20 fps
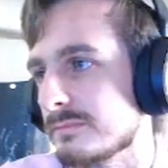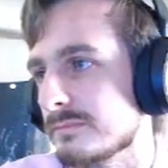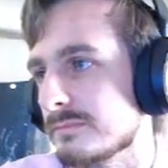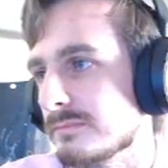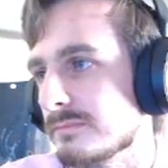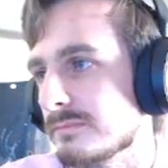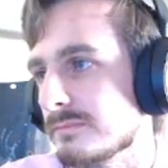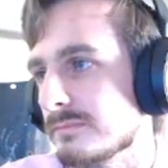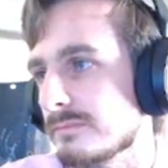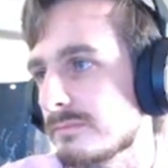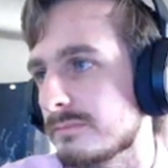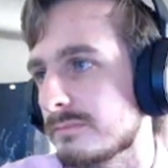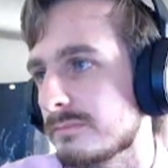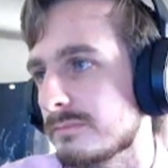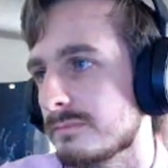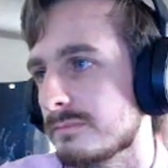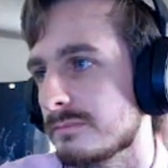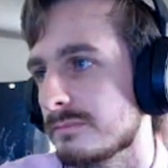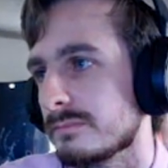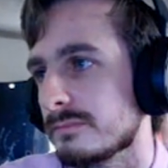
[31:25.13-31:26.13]

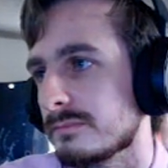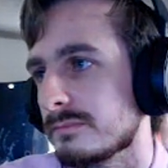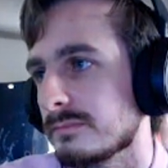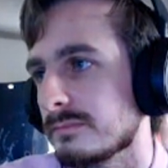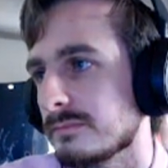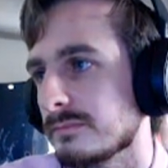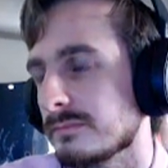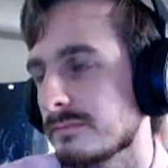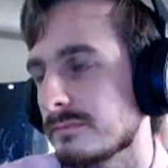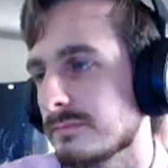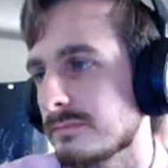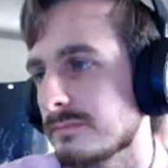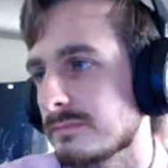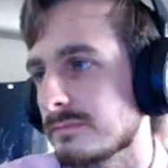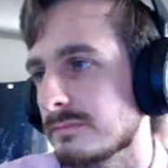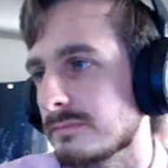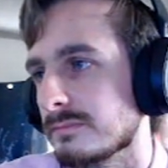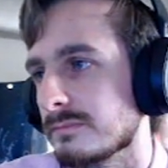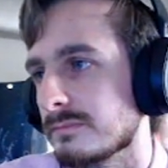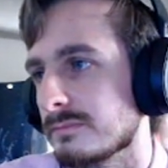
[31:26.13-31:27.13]

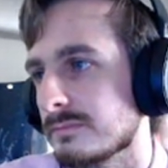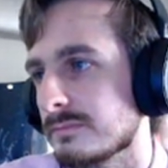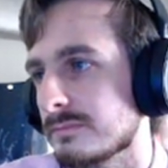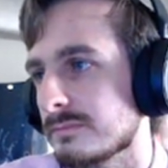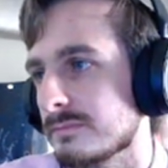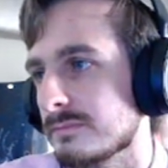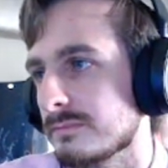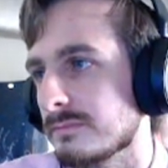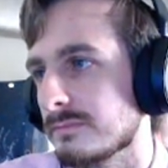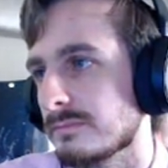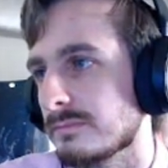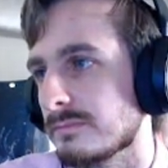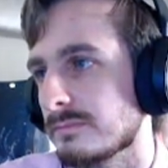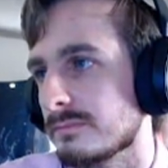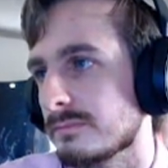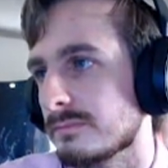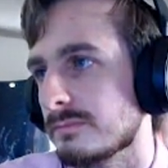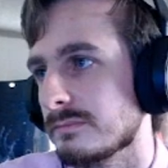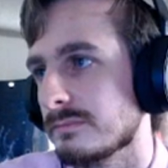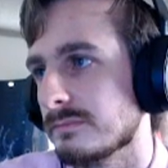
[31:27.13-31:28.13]

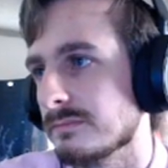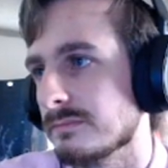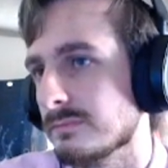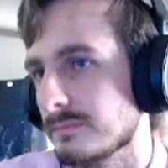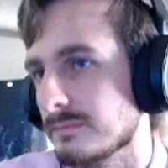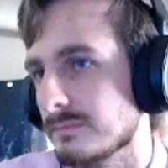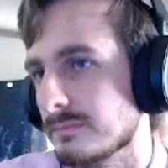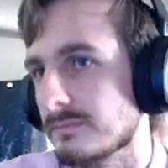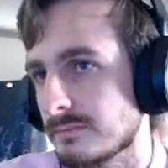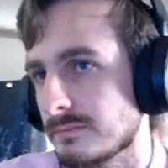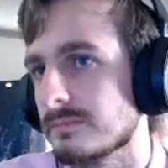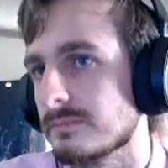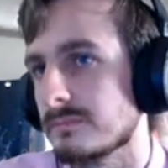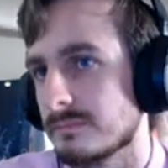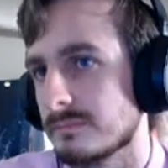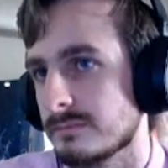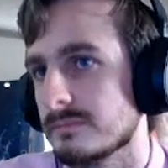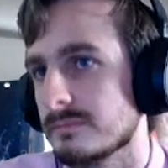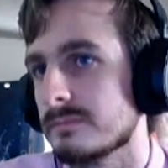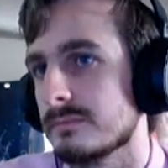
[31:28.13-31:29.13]

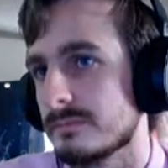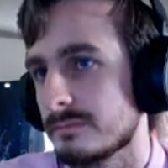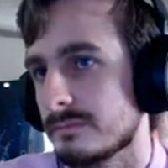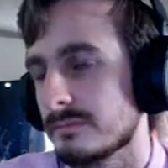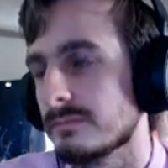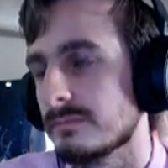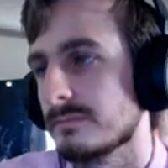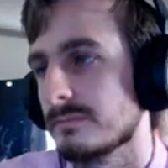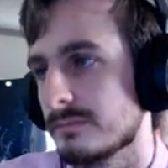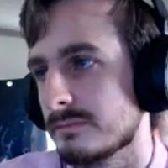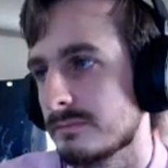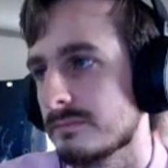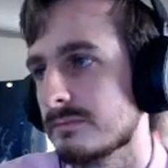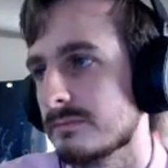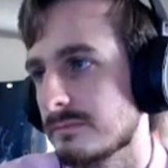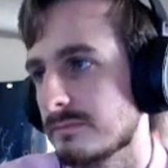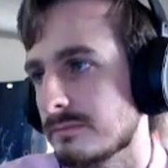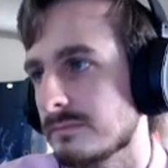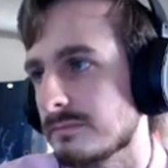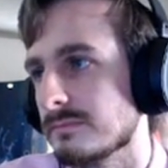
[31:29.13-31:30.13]

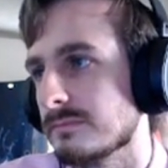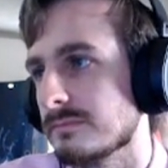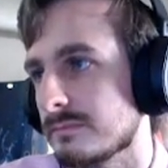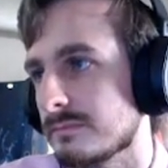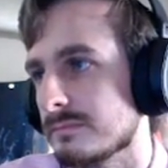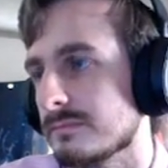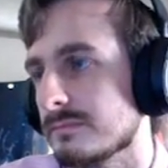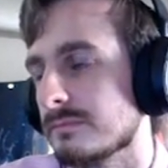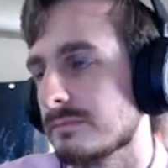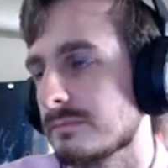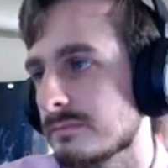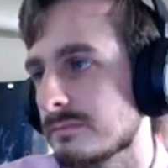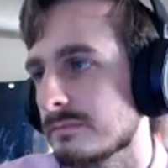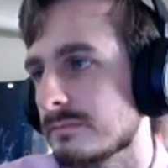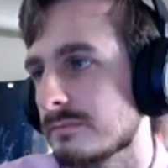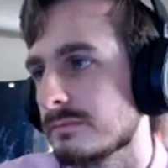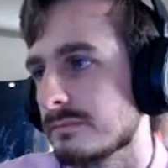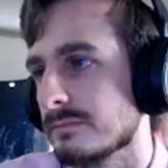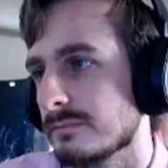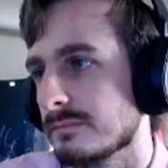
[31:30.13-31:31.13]

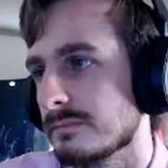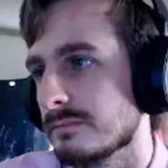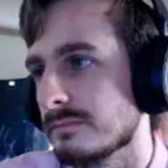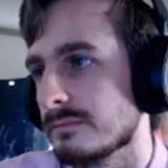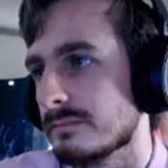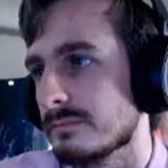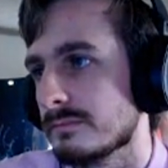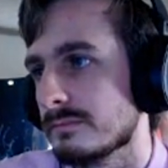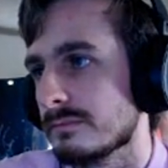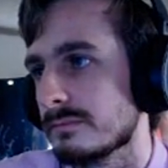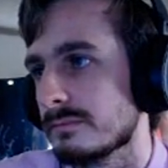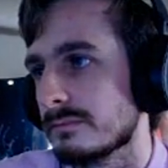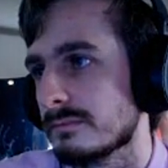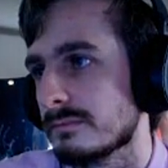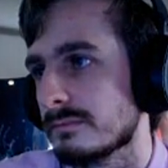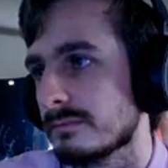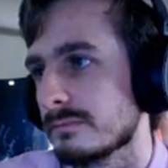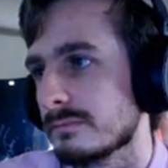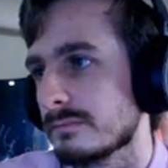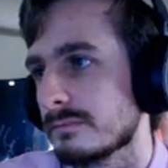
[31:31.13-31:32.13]

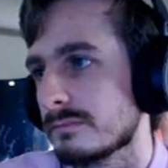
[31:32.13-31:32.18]
(silent)